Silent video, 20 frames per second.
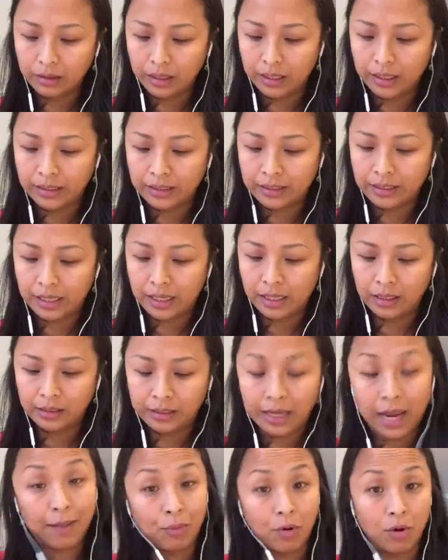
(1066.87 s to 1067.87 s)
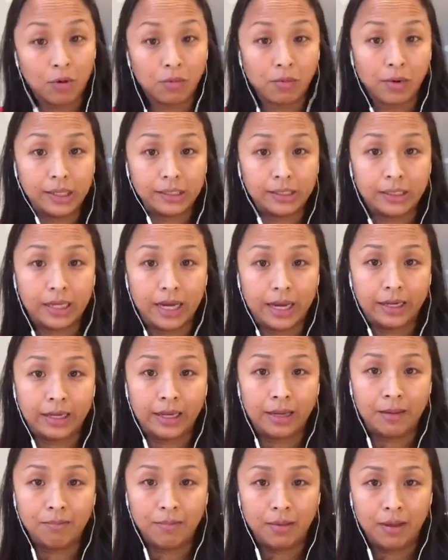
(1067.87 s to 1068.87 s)
as time progresses, I
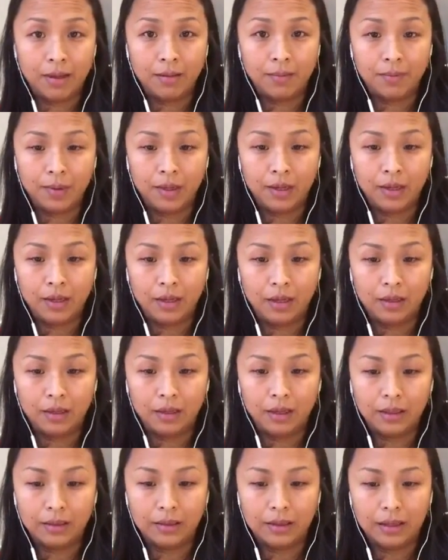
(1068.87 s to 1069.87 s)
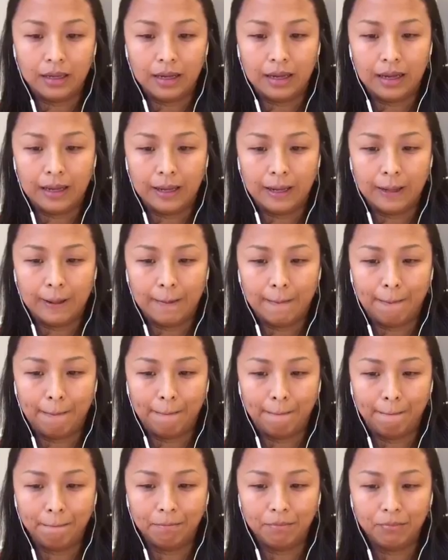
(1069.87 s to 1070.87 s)
can maybe
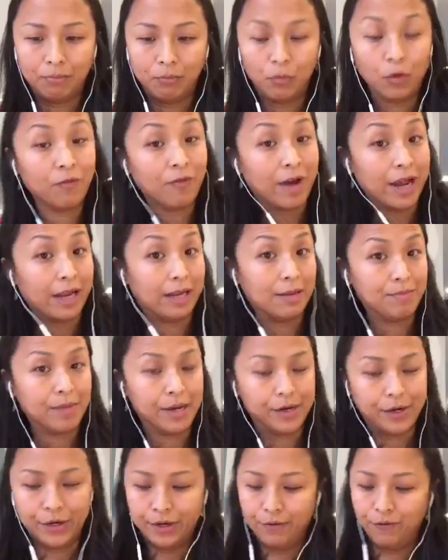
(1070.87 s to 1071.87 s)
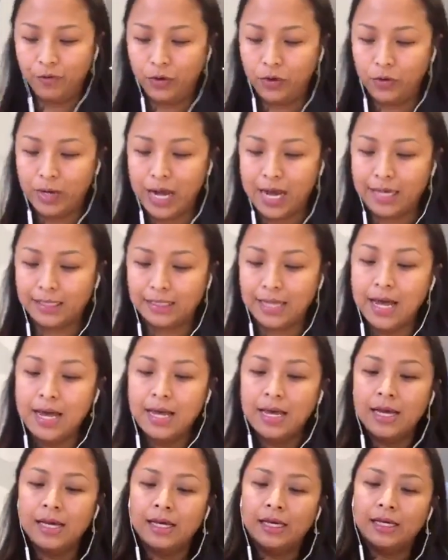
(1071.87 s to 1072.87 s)
refine it better for you guys.
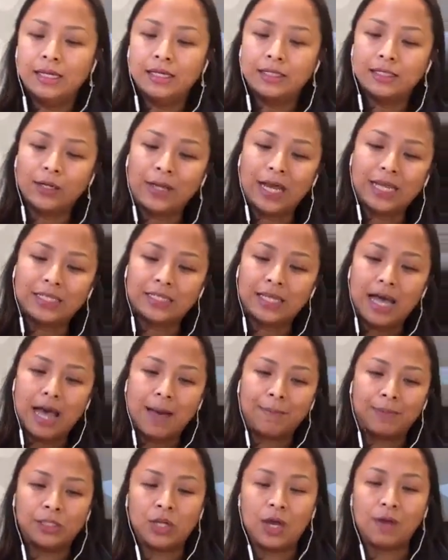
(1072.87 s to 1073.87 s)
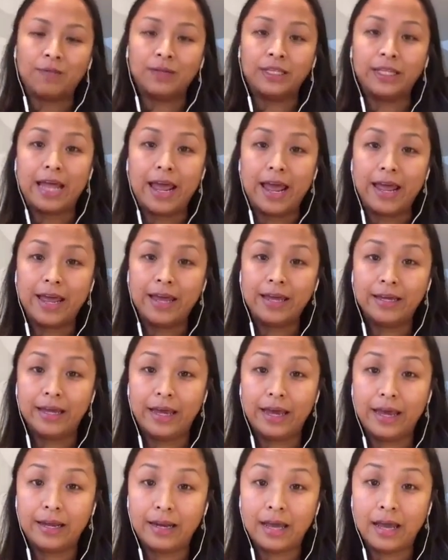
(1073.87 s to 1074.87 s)
So that's the episode of the day.
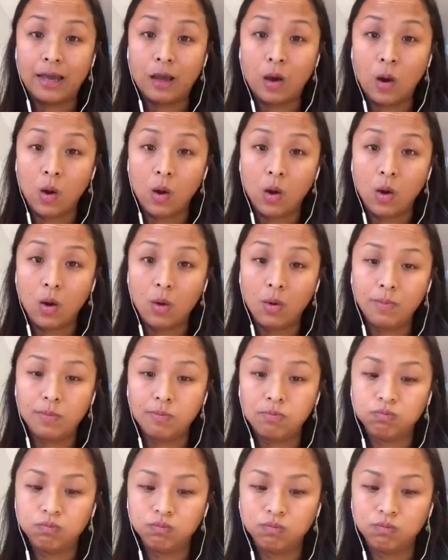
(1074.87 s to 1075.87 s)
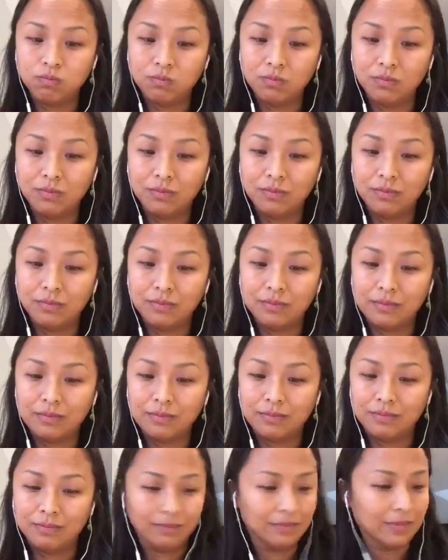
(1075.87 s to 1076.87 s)
And I hope,
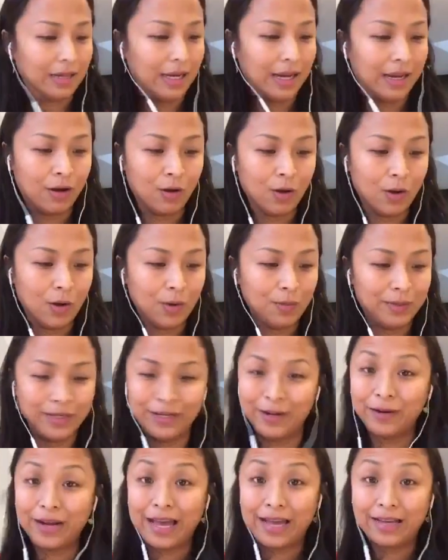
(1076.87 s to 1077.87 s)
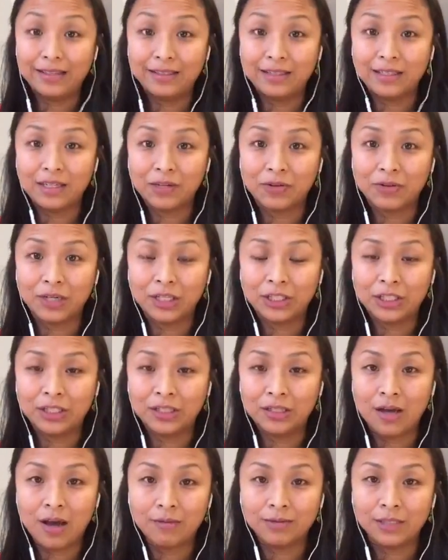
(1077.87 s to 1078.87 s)
that answered the
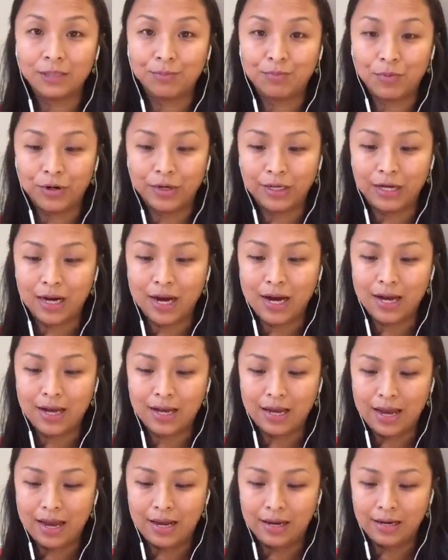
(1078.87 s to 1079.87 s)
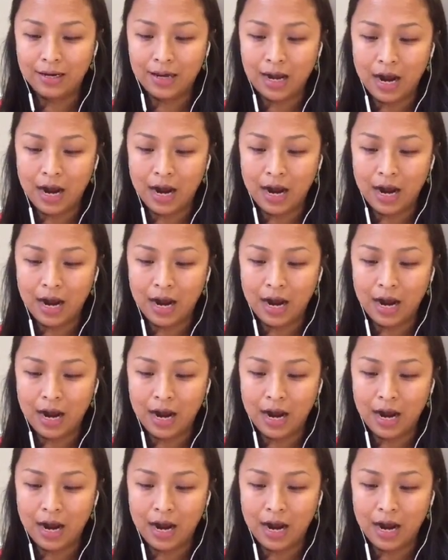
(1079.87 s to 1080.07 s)
question of spirit guide and the